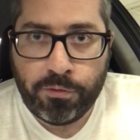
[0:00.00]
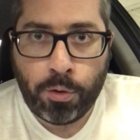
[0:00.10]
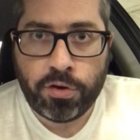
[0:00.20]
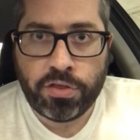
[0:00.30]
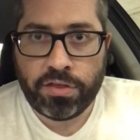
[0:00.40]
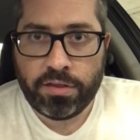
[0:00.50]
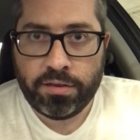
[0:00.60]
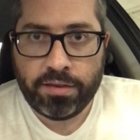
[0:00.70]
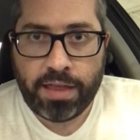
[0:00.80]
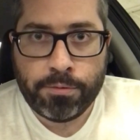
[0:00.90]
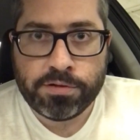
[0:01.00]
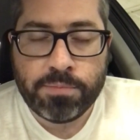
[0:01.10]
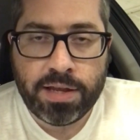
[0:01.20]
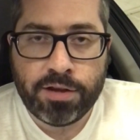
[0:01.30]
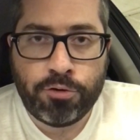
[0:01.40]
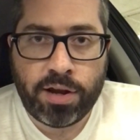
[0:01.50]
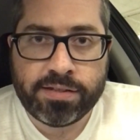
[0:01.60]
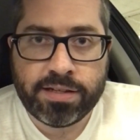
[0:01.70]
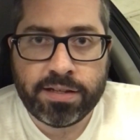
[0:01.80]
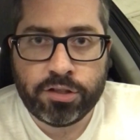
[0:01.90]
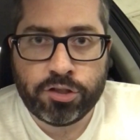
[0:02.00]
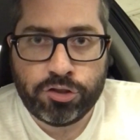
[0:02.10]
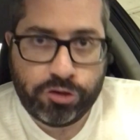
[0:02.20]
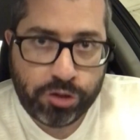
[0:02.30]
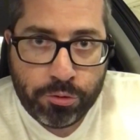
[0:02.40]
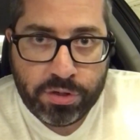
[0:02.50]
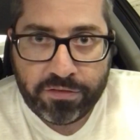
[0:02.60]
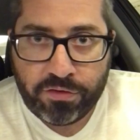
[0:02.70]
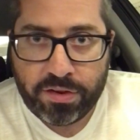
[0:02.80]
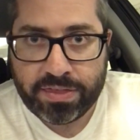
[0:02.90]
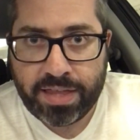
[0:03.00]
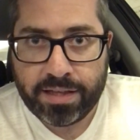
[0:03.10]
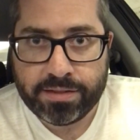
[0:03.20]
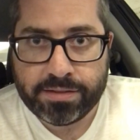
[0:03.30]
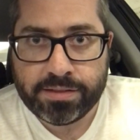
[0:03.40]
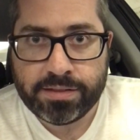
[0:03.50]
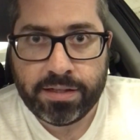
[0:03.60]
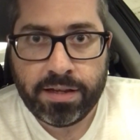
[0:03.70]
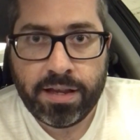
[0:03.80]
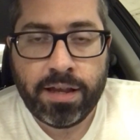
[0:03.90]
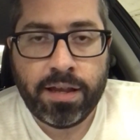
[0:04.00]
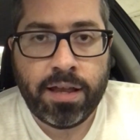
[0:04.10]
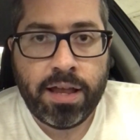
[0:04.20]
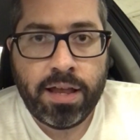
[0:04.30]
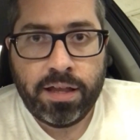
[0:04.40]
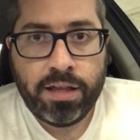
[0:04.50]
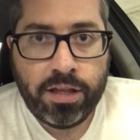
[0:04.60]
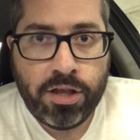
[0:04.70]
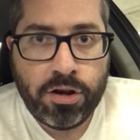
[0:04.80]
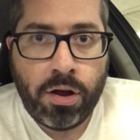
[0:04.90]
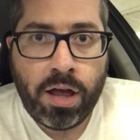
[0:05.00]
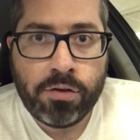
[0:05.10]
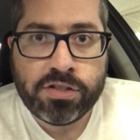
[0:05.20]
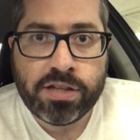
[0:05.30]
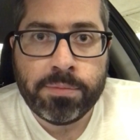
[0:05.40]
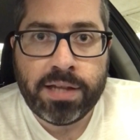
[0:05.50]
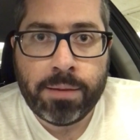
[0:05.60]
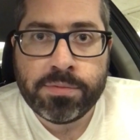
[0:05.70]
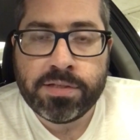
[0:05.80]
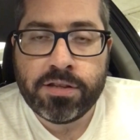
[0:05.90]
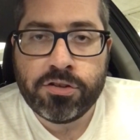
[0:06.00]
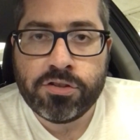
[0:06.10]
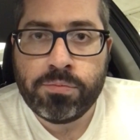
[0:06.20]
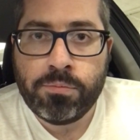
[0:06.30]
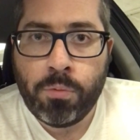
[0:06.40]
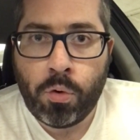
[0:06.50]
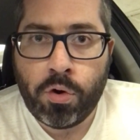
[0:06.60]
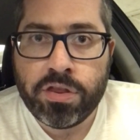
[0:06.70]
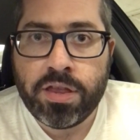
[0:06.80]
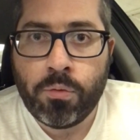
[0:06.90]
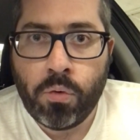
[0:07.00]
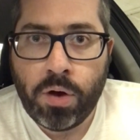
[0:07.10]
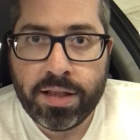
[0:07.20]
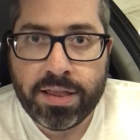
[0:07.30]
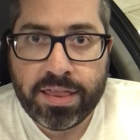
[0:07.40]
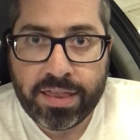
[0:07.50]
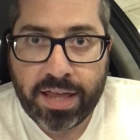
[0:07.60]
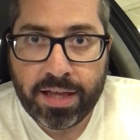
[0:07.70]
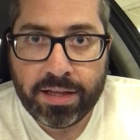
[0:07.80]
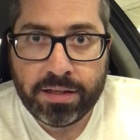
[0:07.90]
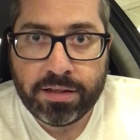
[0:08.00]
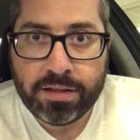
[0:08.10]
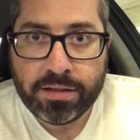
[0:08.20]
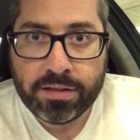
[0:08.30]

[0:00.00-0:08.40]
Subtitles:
forth. That was me addressing two different things. You know how sometimes there's more than one thing?